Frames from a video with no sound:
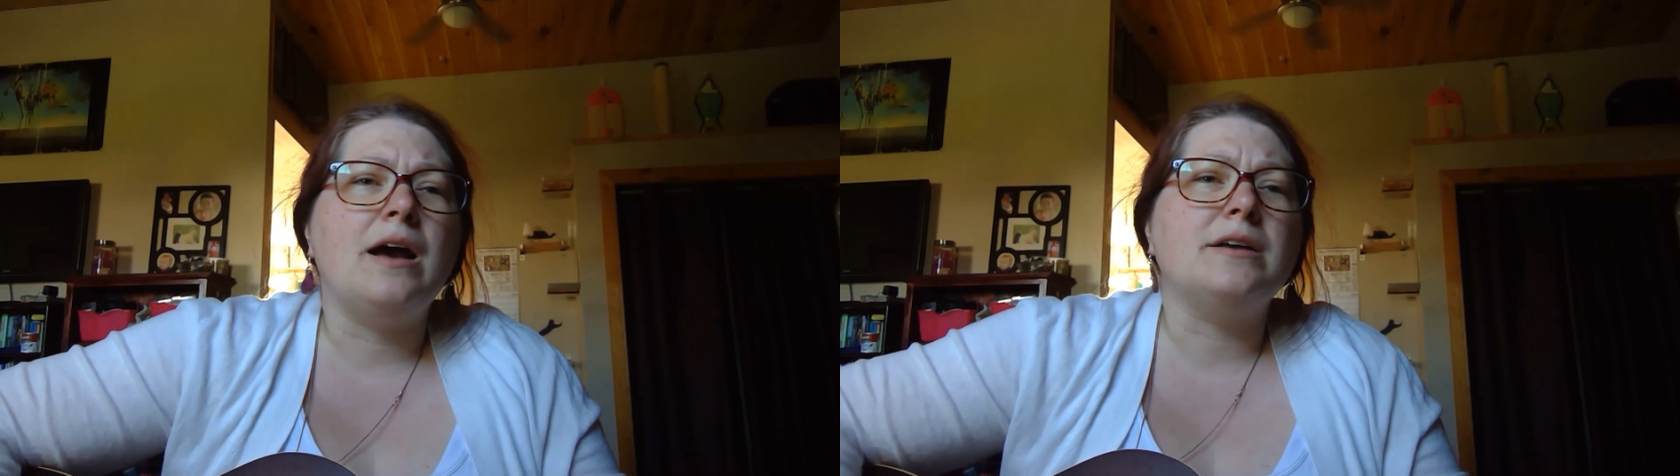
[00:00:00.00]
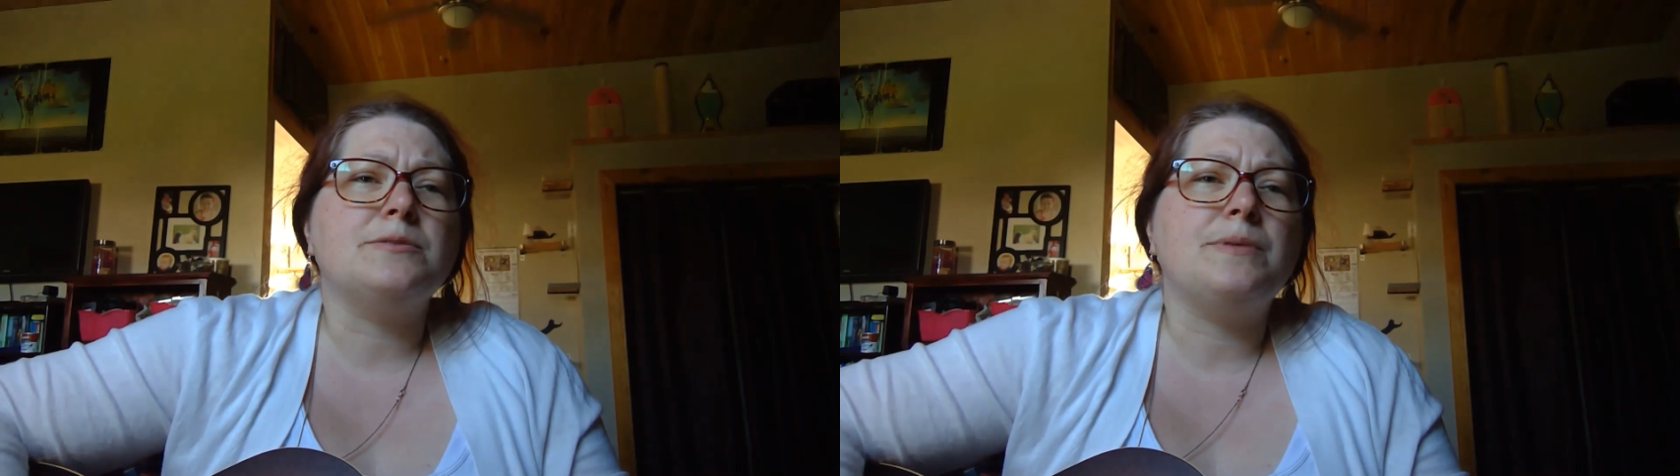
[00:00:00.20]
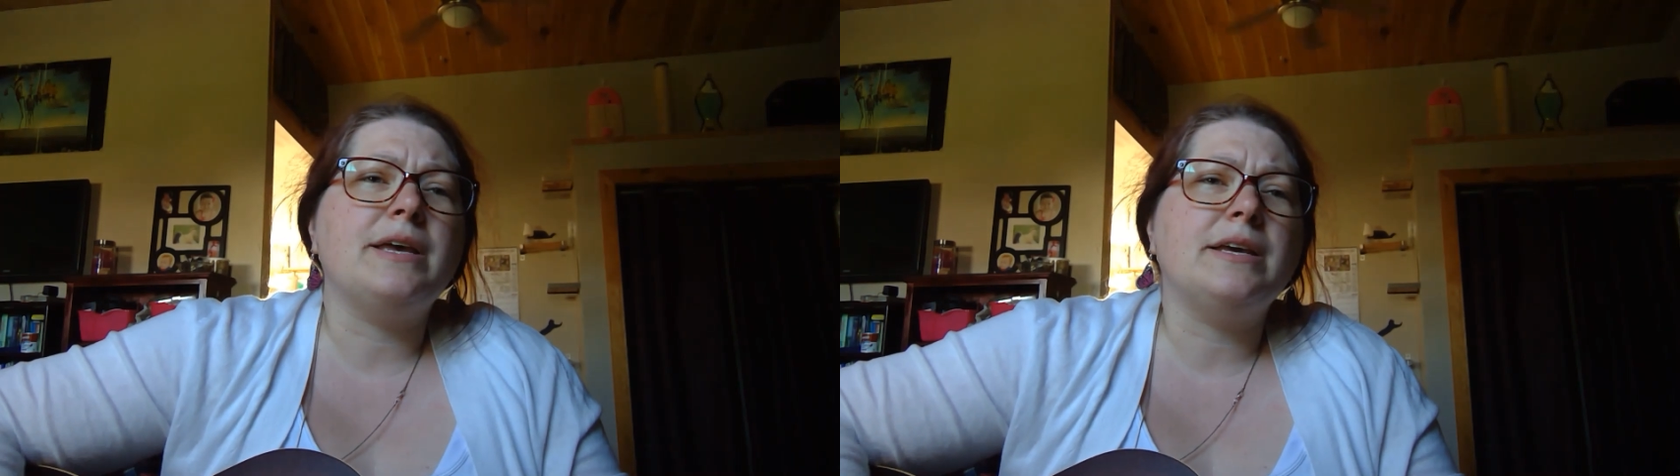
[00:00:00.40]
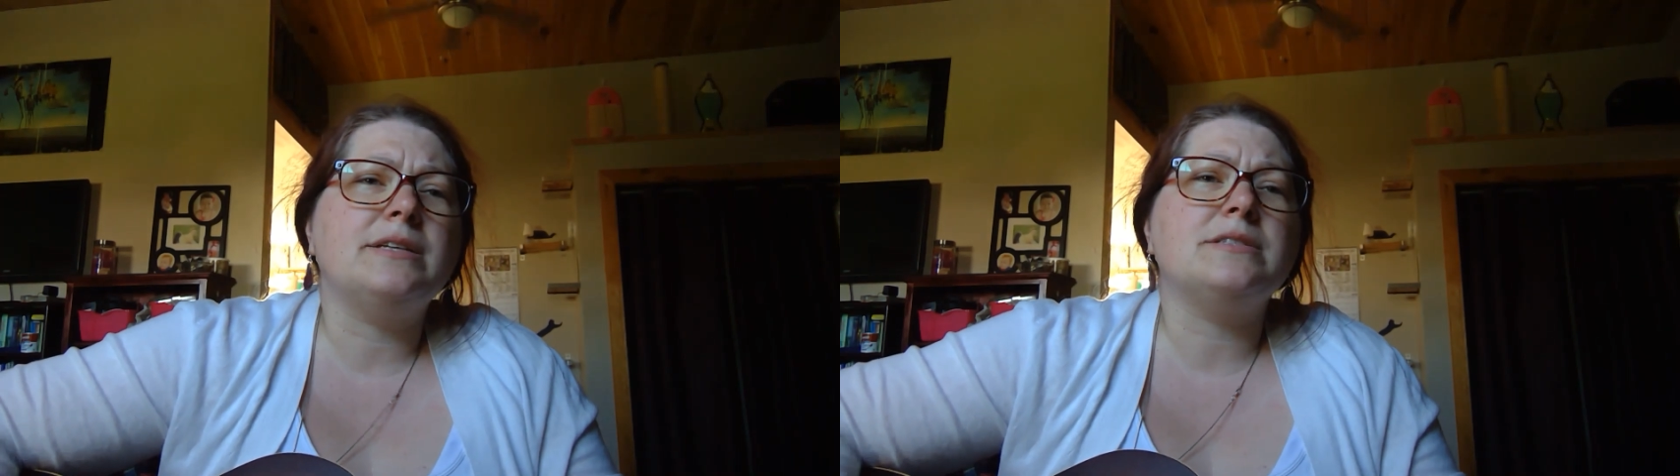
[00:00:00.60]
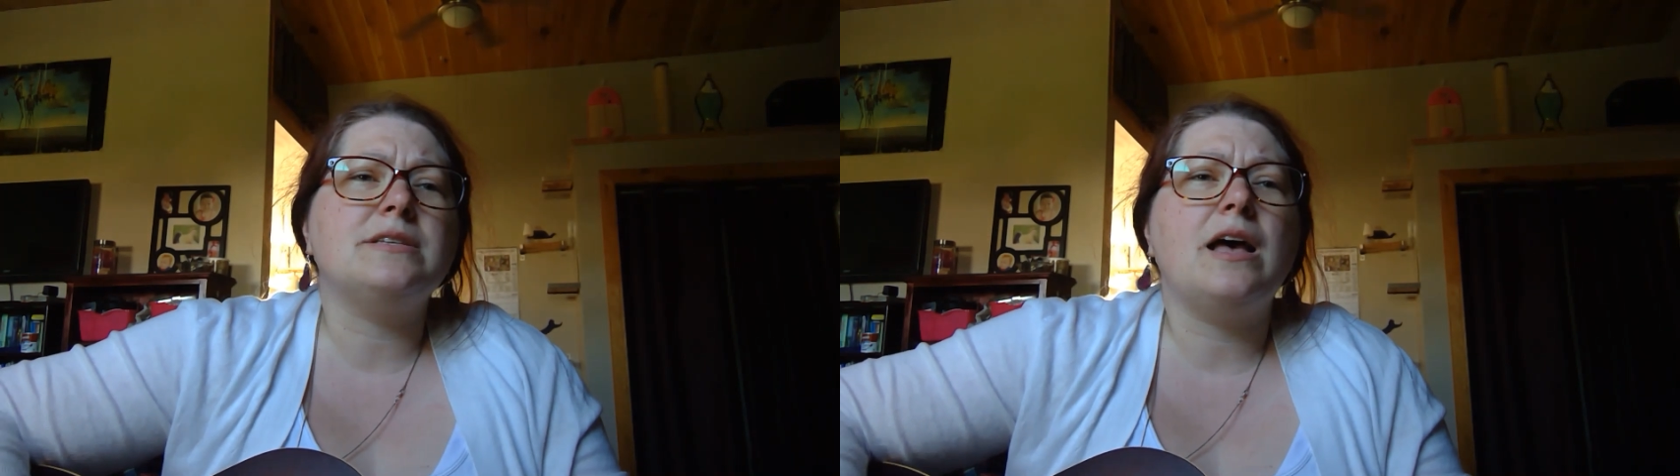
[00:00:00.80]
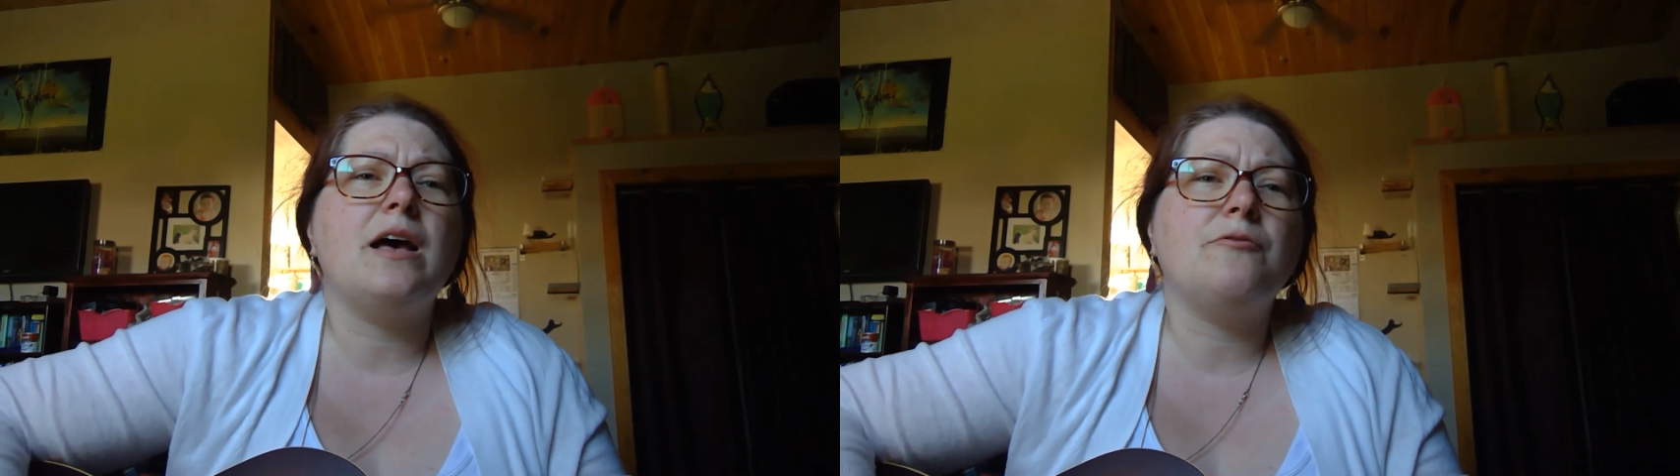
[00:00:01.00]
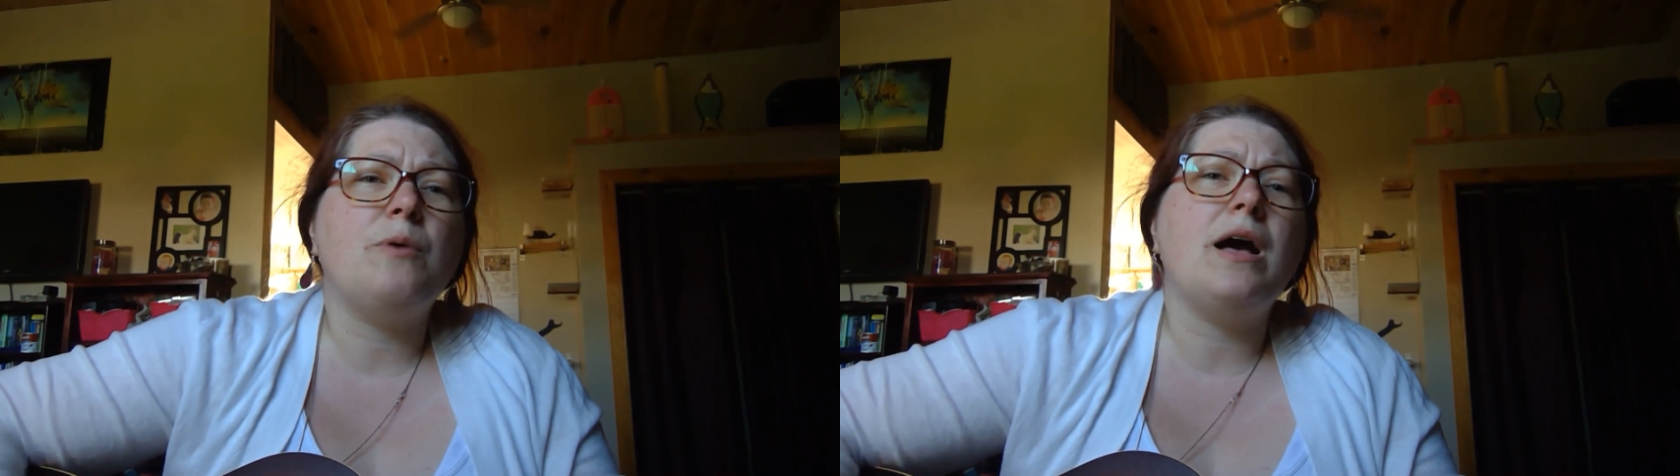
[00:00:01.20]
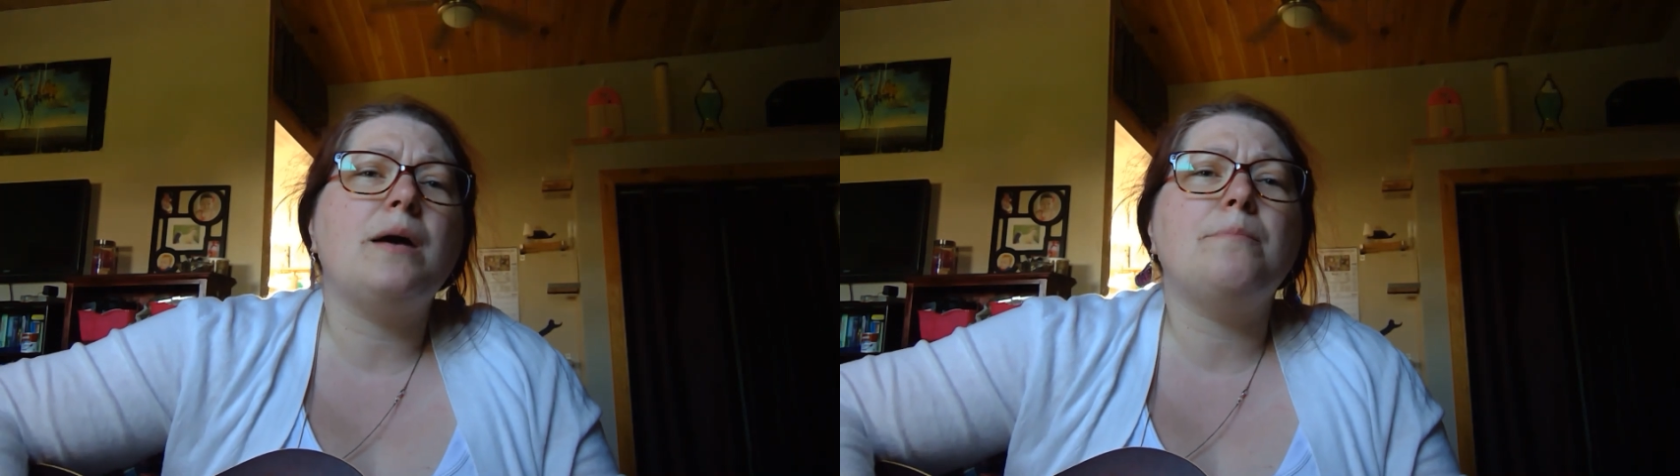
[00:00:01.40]
I was playing soft
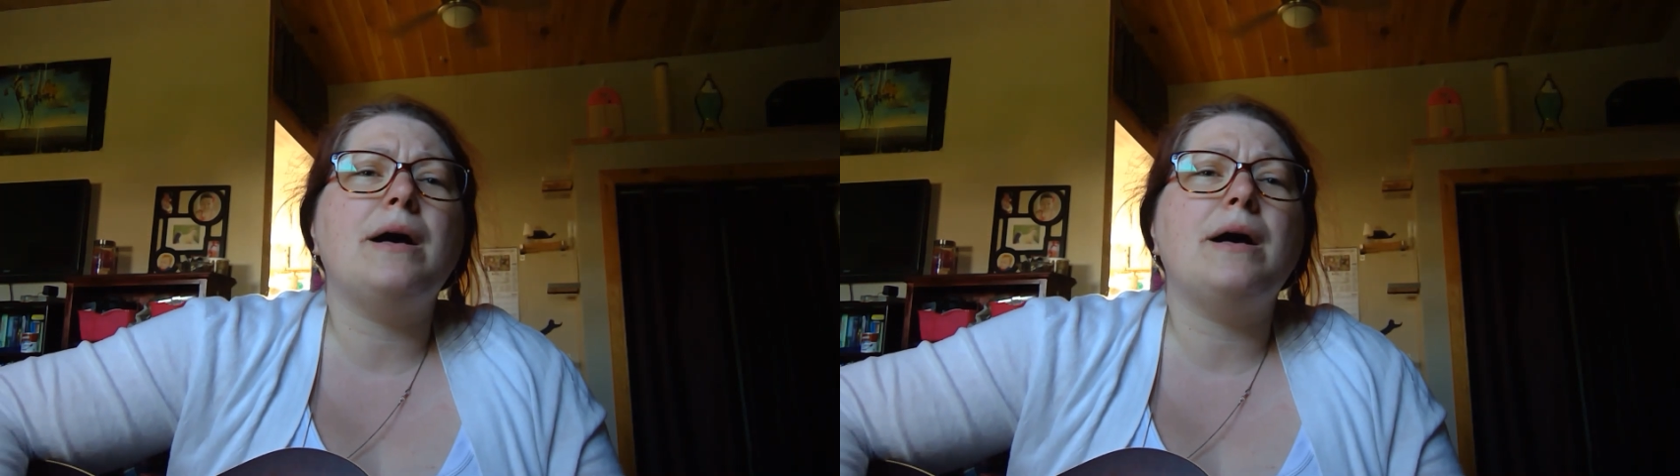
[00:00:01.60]
while